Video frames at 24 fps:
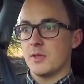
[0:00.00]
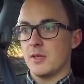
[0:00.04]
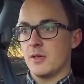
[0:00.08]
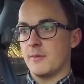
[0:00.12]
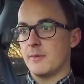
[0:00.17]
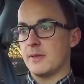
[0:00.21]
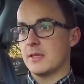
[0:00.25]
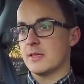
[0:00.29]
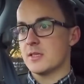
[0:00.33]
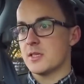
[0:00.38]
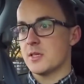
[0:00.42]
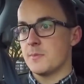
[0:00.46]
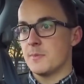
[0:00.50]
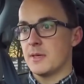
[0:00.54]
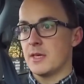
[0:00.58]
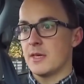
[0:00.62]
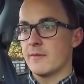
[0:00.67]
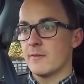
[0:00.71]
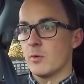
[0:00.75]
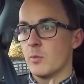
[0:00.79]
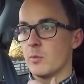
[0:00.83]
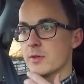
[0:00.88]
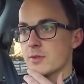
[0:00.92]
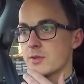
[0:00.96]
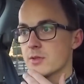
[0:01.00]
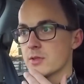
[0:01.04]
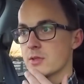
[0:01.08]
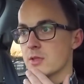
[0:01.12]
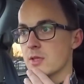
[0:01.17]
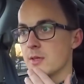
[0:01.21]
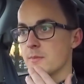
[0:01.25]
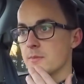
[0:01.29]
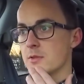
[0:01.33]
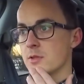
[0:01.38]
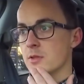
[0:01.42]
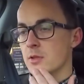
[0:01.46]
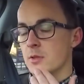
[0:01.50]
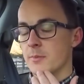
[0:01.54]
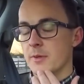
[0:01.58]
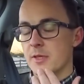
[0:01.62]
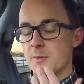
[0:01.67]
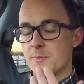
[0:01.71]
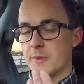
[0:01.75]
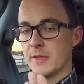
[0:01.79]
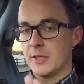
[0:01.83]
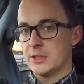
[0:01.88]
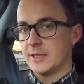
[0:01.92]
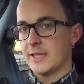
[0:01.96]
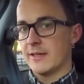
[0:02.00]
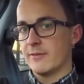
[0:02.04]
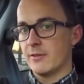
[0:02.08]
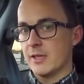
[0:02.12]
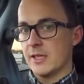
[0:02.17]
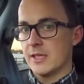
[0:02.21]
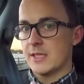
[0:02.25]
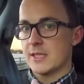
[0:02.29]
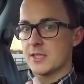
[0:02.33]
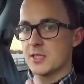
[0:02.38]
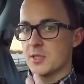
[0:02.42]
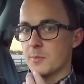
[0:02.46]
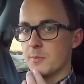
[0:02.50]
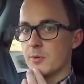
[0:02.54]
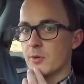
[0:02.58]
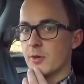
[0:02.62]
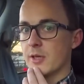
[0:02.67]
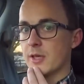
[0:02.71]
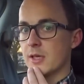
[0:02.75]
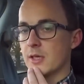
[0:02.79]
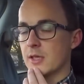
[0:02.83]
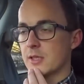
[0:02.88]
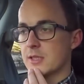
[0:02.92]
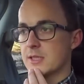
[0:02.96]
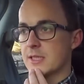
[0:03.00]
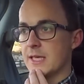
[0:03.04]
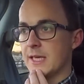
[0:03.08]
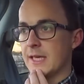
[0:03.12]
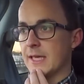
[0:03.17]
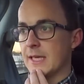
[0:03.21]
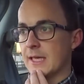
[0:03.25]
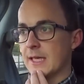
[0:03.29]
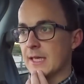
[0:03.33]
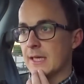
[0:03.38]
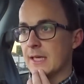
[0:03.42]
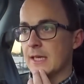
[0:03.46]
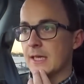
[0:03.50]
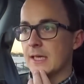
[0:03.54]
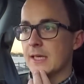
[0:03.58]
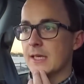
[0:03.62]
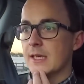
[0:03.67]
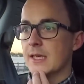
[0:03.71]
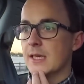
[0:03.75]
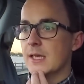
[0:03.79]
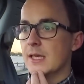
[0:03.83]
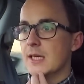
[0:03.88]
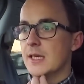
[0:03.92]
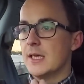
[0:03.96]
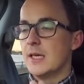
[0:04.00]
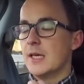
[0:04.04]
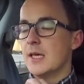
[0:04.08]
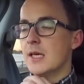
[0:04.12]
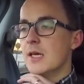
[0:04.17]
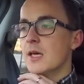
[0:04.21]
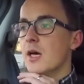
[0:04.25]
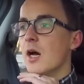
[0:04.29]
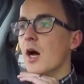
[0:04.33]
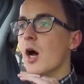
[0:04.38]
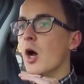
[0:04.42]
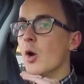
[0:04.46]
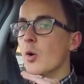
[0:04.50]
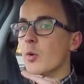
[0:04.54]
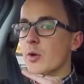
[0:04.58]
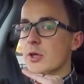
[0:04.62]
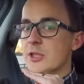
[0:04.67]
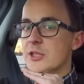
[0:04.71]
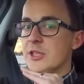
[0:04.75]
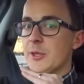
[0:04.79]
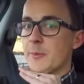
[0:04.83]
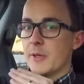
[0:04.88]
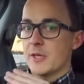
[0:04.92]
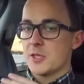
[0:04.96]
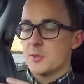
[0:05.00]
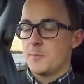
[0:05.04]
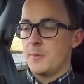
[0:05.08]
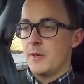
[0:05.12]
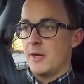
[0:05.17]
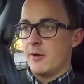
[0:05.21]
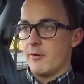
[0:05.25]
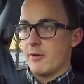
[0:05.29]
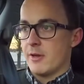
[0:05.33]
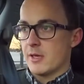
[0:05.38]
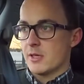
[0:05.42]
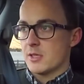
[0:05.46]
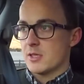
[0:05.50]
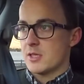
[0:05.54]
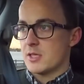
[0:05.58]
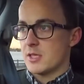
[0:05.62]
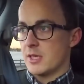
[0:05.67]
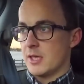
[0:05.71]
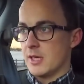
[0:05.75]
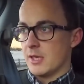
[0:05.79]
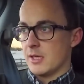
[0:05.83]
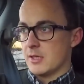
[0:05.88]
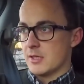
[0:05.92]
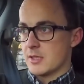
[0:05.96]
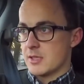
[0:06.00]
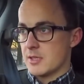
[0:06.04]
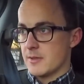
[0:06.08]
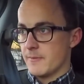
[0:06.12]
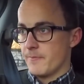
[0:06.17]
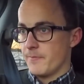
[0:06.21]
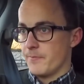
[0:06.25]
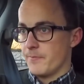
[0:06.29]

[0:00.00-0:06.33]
you, I mean, that's a bit of a whistle-stop tour, but it's been a generally disappointing ownership experience, and